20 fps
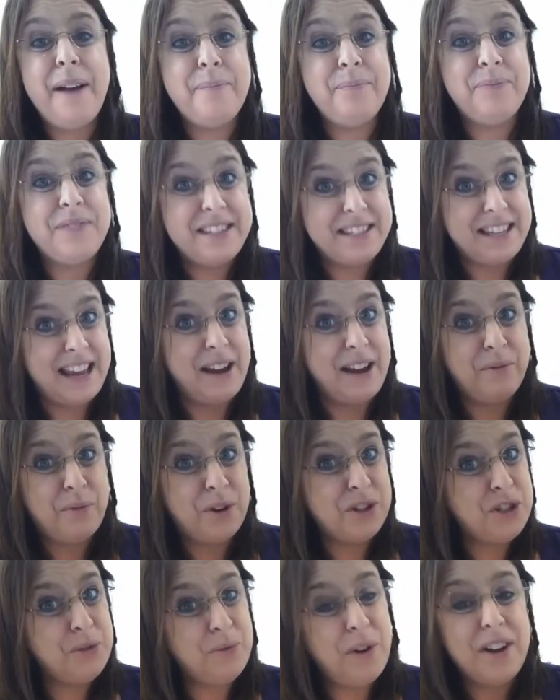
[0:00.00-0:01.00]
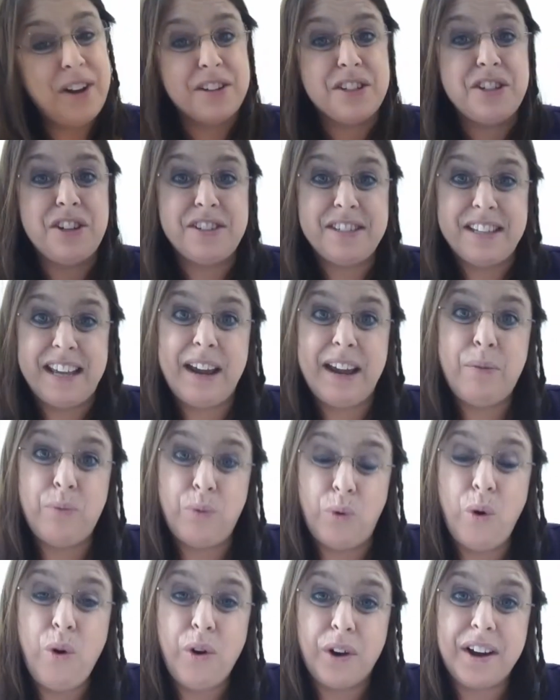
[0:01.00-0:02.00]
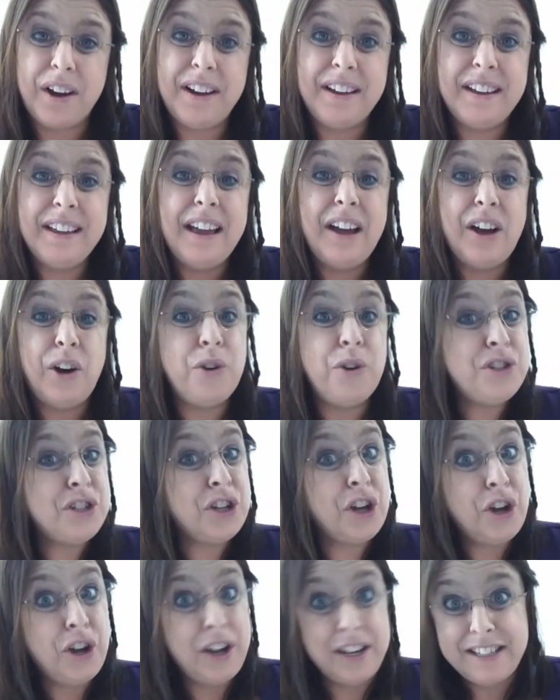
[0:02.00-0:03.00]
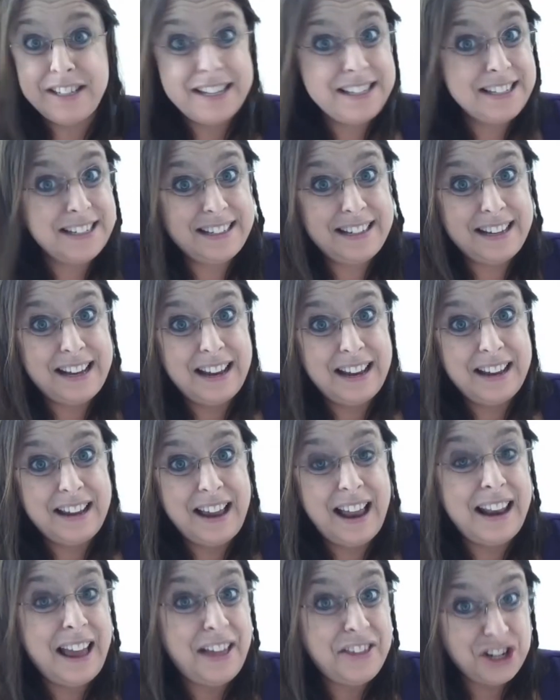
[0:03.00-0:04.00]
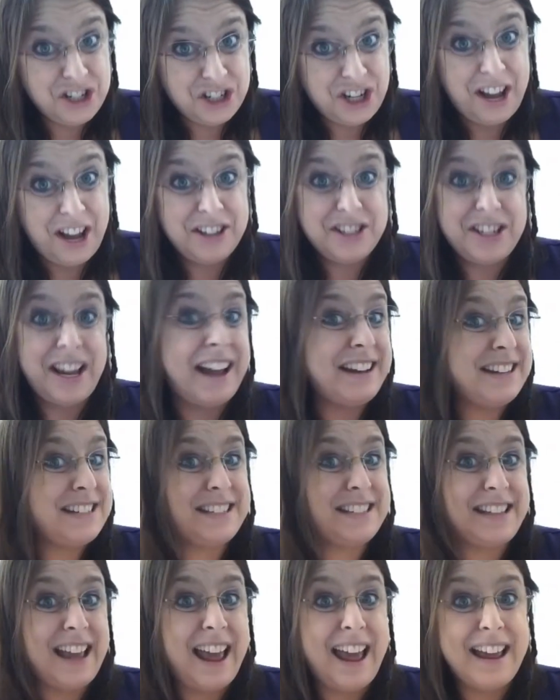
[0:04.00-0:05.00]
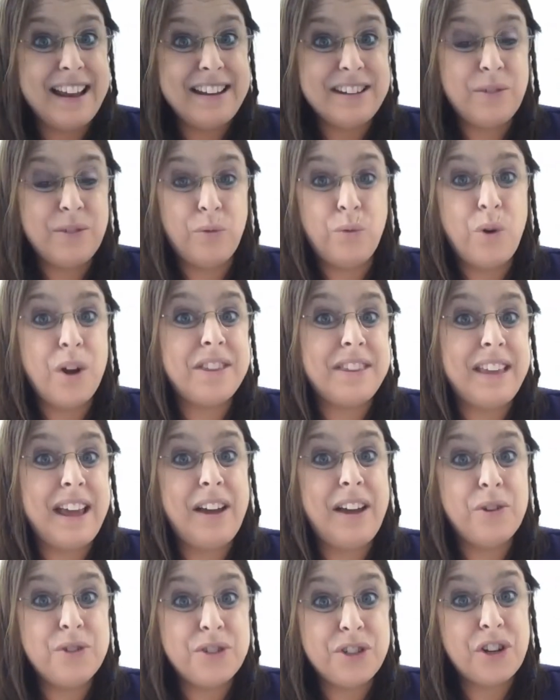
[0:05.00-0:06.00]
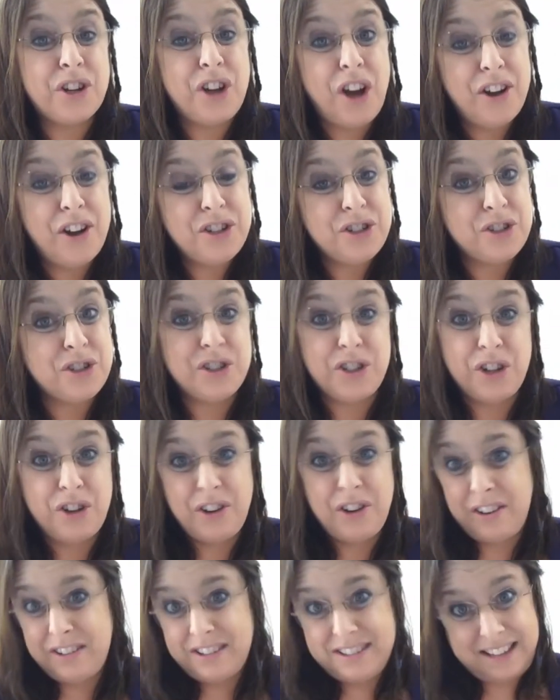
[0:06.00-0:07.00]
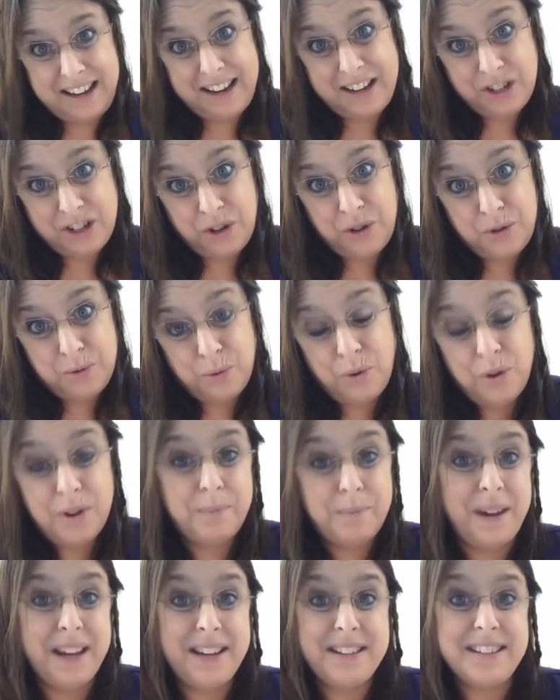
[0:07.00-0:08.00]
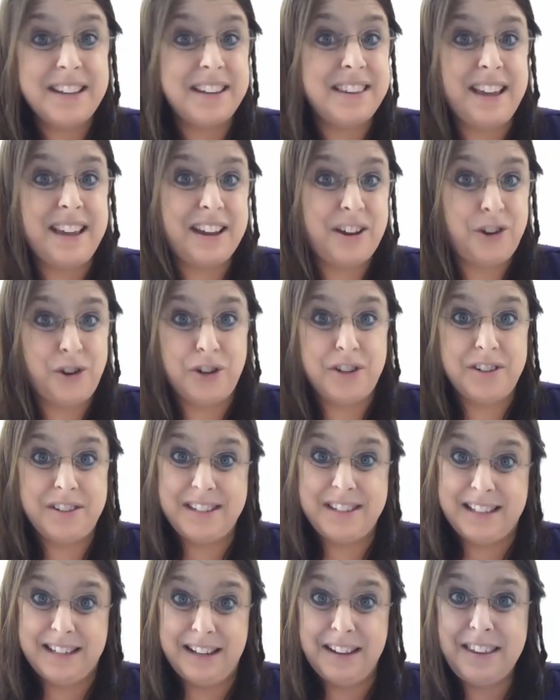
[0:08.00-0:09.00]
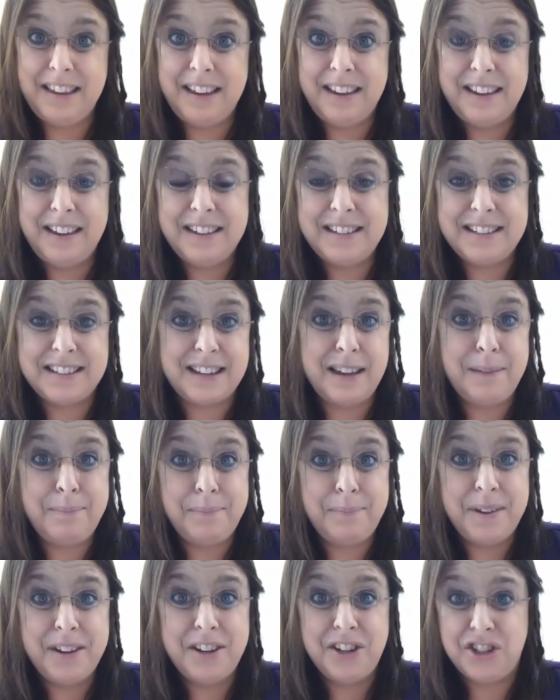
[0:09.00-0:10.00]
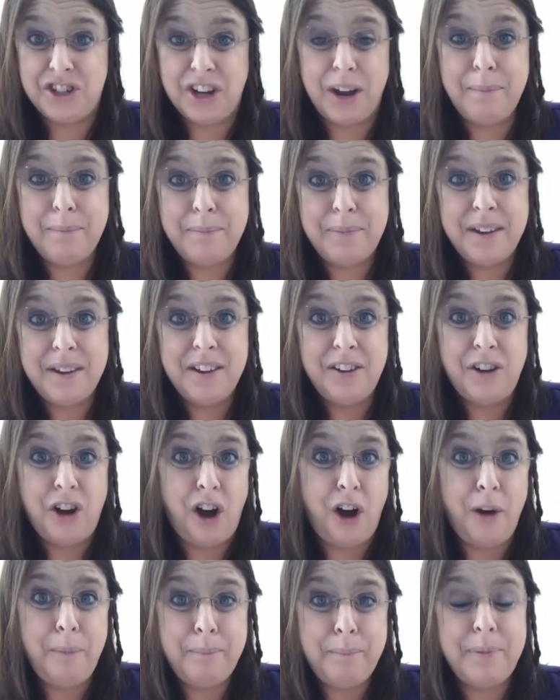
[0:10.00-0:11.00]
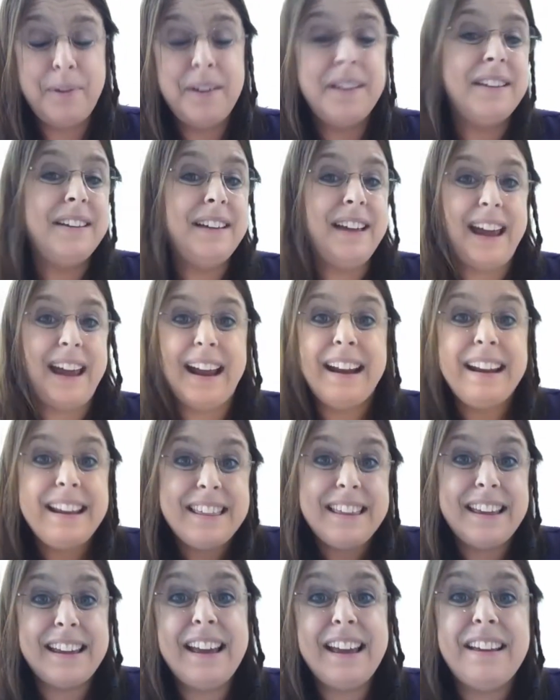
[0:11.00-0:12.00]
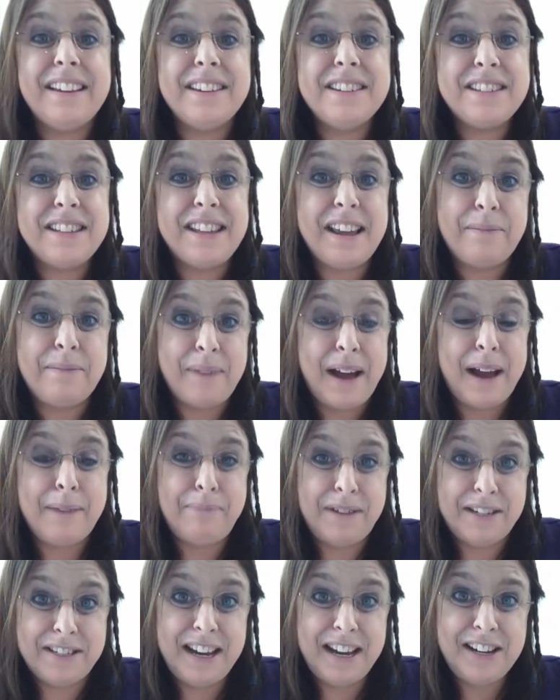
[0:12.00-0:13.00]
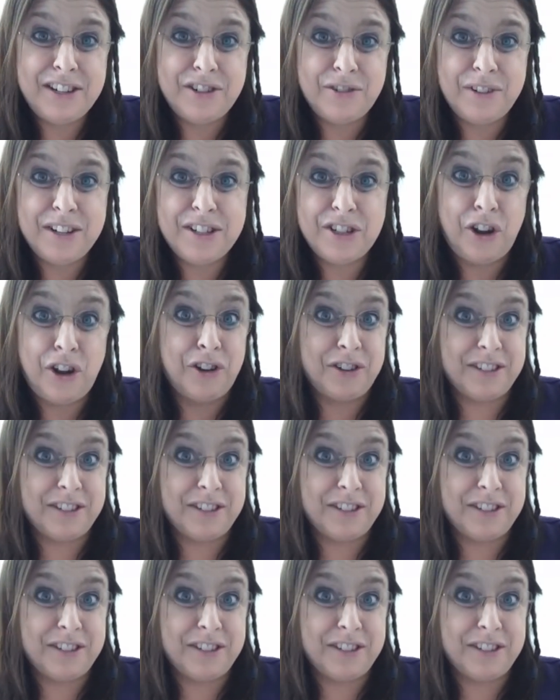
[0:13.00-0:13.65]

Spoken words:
say what you want. So say walk. Also, it doesn't allow the child to understand what they also can't do. So saying don't walk means that they could slither, skip, jump, hop, anything else that might be dangerous on